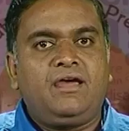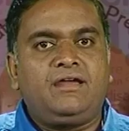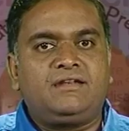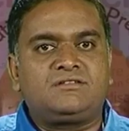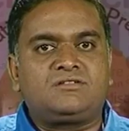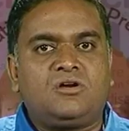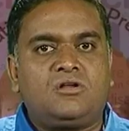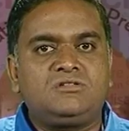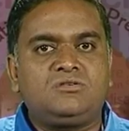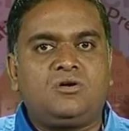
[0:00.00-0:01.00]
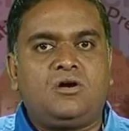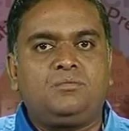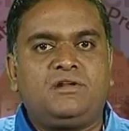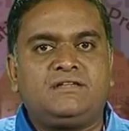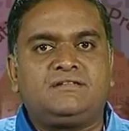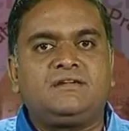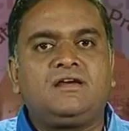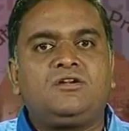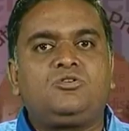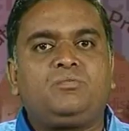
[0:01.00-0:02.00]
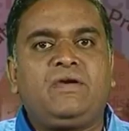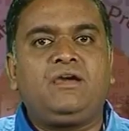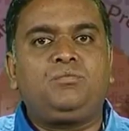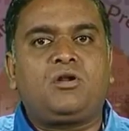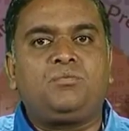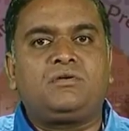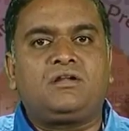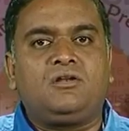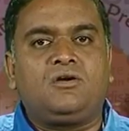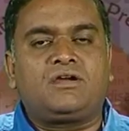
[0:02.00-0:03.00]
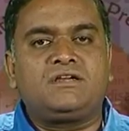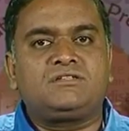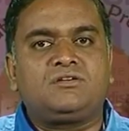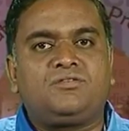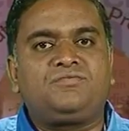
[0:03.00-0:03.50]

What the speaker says: It is also obliged to make proper allocation of